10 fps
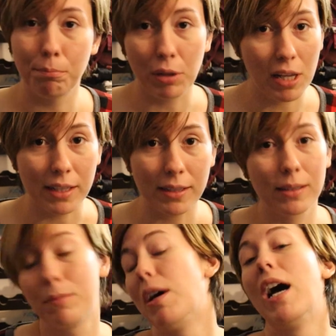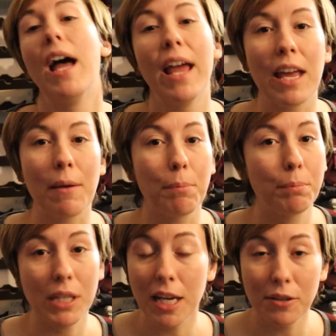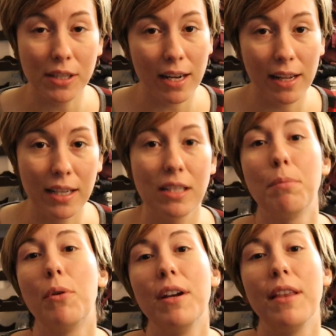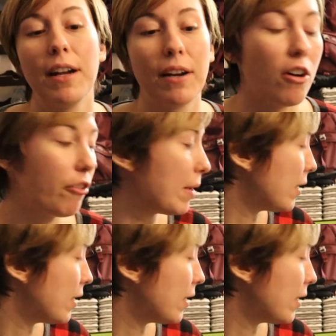plus my potatoes that I like to pour in there, all of my